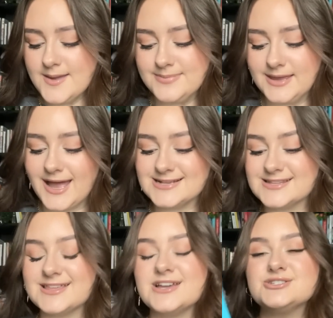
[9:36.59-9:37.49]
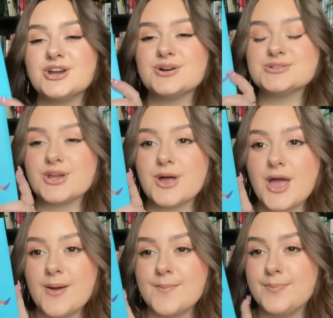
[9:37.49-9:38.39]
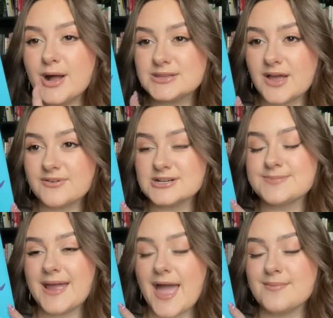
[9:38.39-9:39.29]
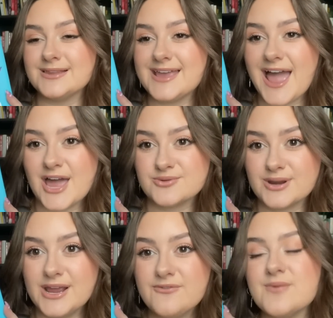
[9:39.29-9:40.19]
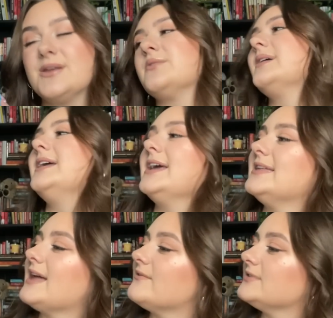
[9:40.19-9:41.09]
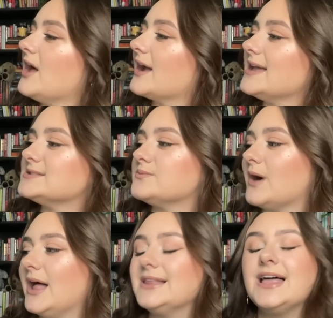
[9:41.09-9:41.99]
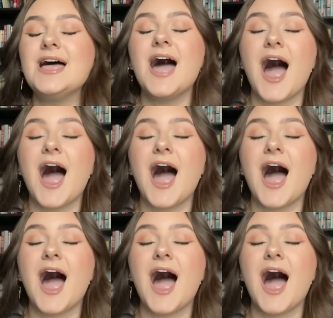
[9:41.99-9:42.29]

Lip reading: because they chose Book Lovers by Emily Henry for me to read in that vlog as well.